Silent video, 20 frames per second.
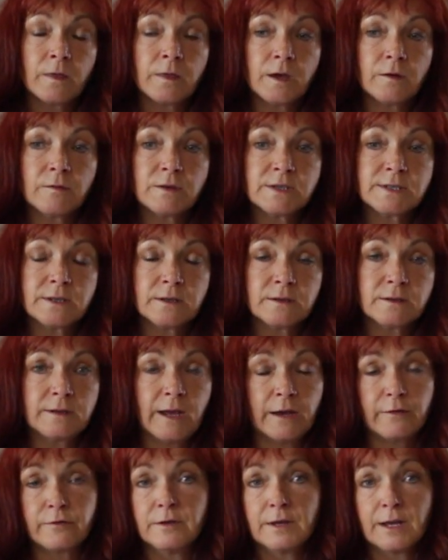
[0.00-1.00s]
There is
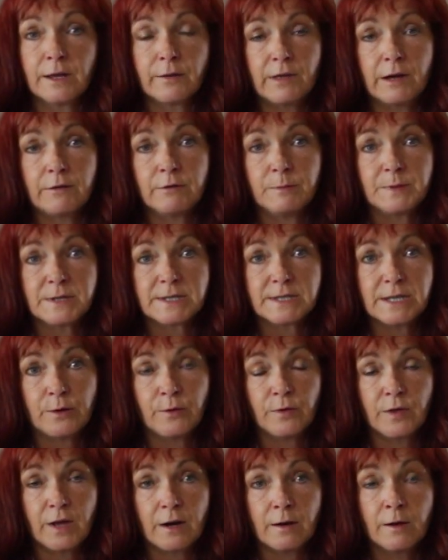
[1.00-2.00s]
definitely a therapist
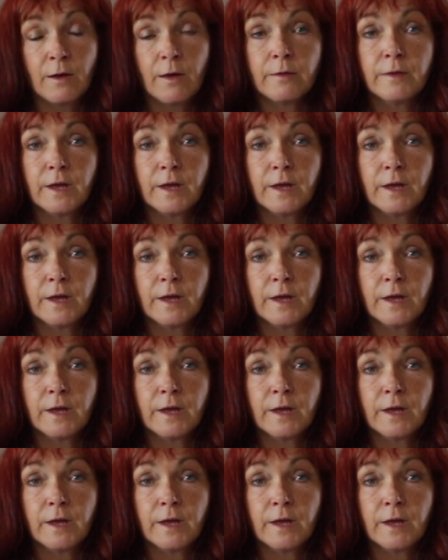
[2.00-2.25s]
out there